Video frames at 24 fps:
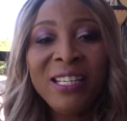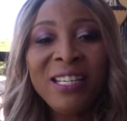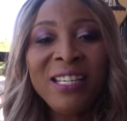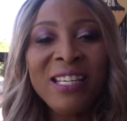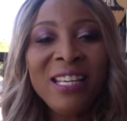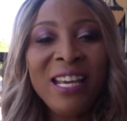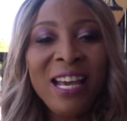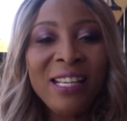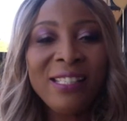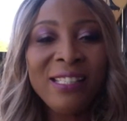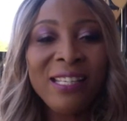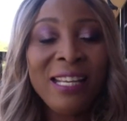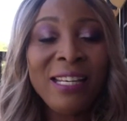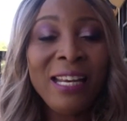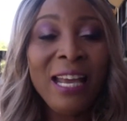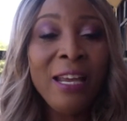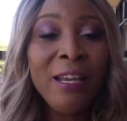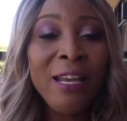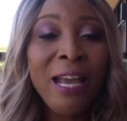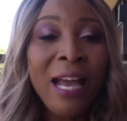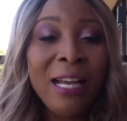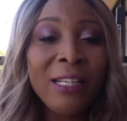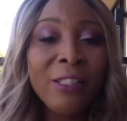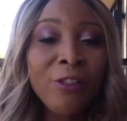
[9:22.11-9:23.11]
Yes, and
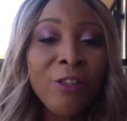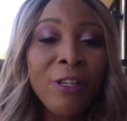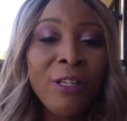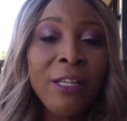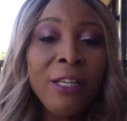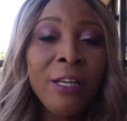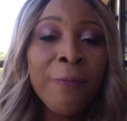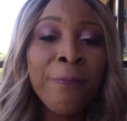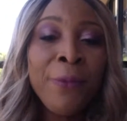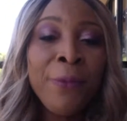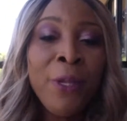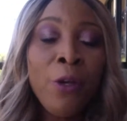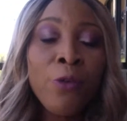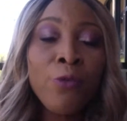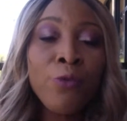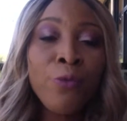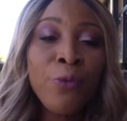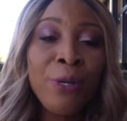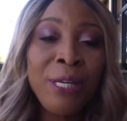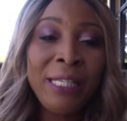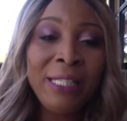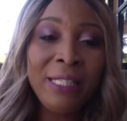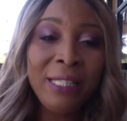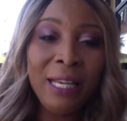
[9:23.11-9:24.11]
I actually
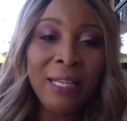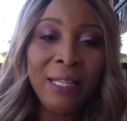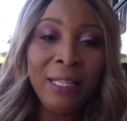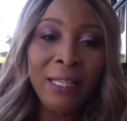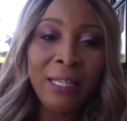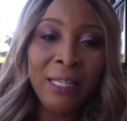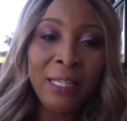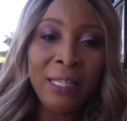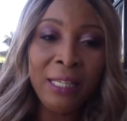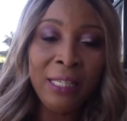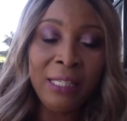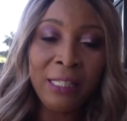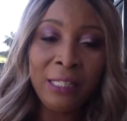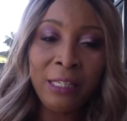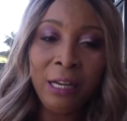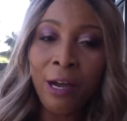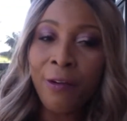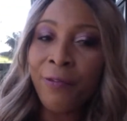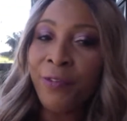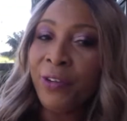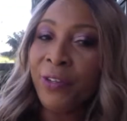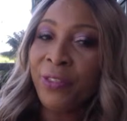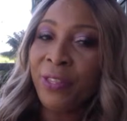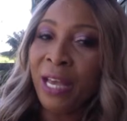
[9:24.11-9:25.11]
recently
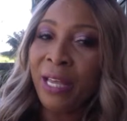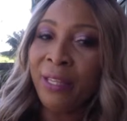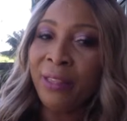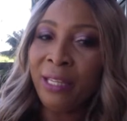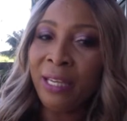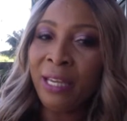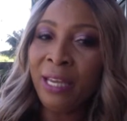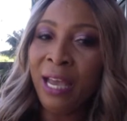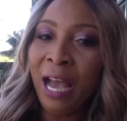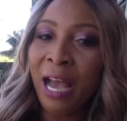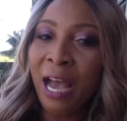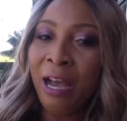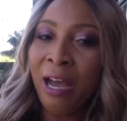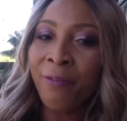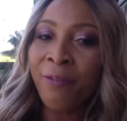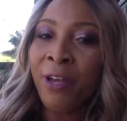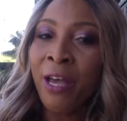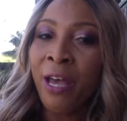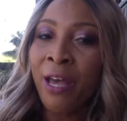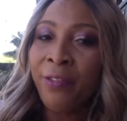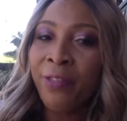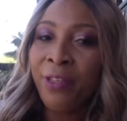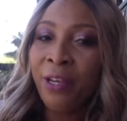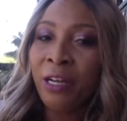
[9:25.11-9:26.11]
discovered that they have
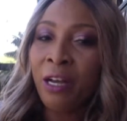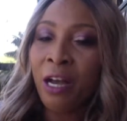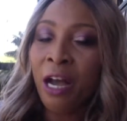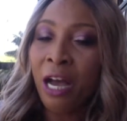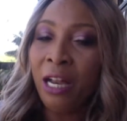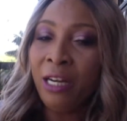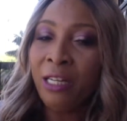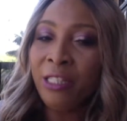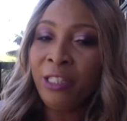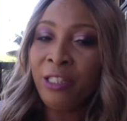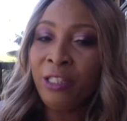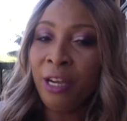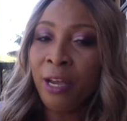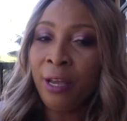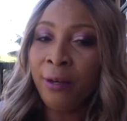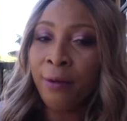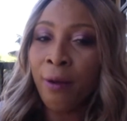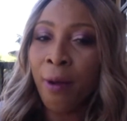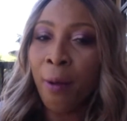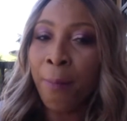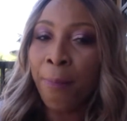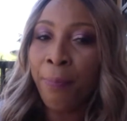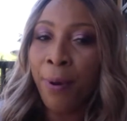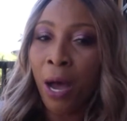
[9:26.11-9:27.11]
the
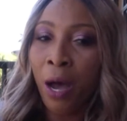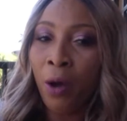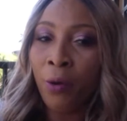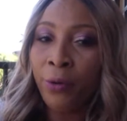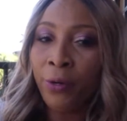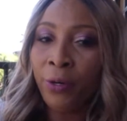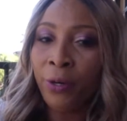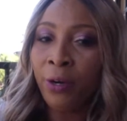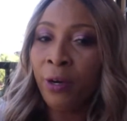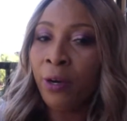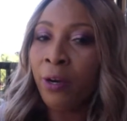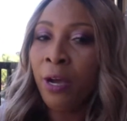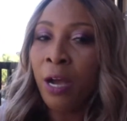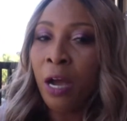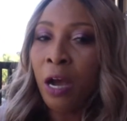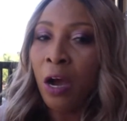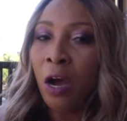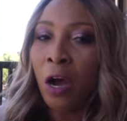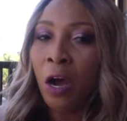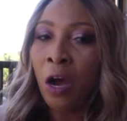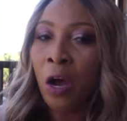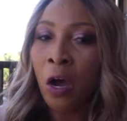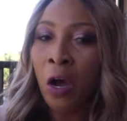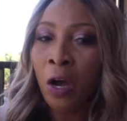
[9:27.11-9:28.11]
collagen powder
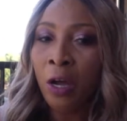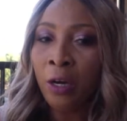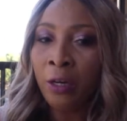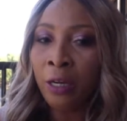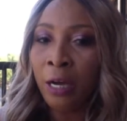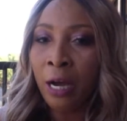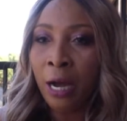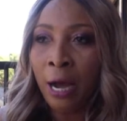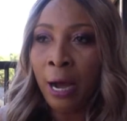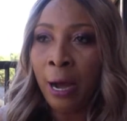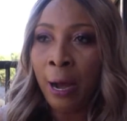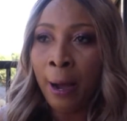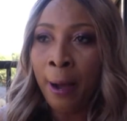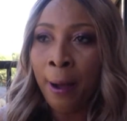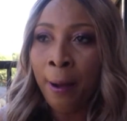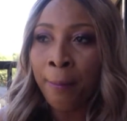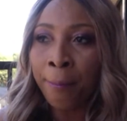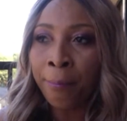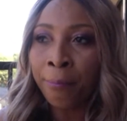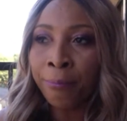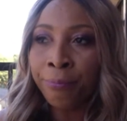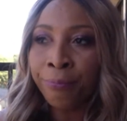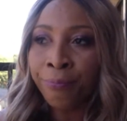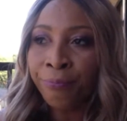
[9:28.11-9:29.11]
all
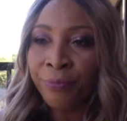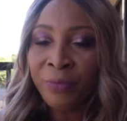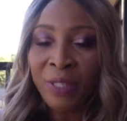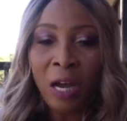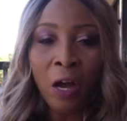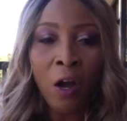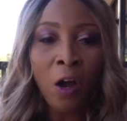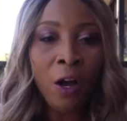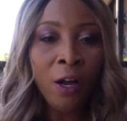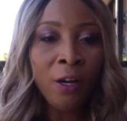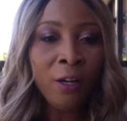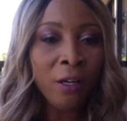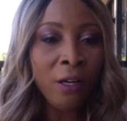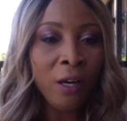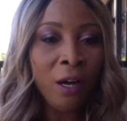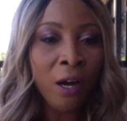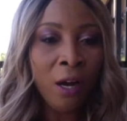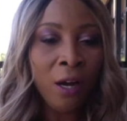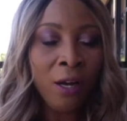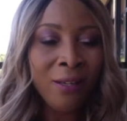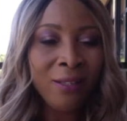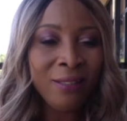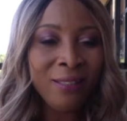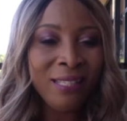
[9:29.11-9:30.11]
um all
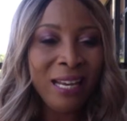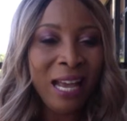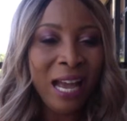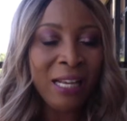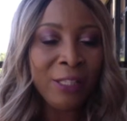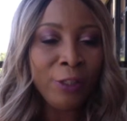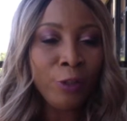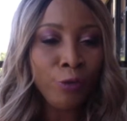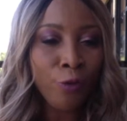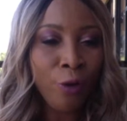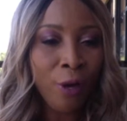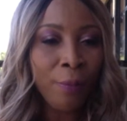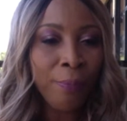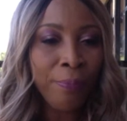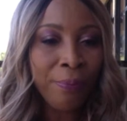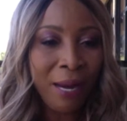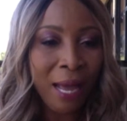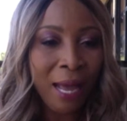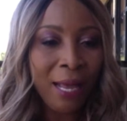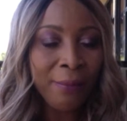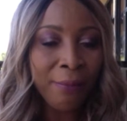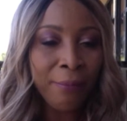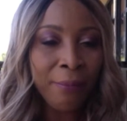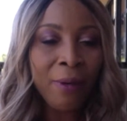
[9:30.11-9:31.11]
all natural
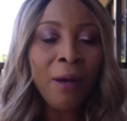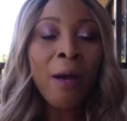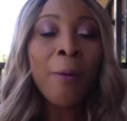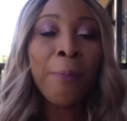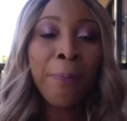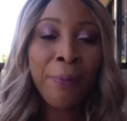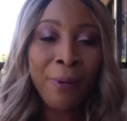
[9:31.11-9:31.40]
plant uh,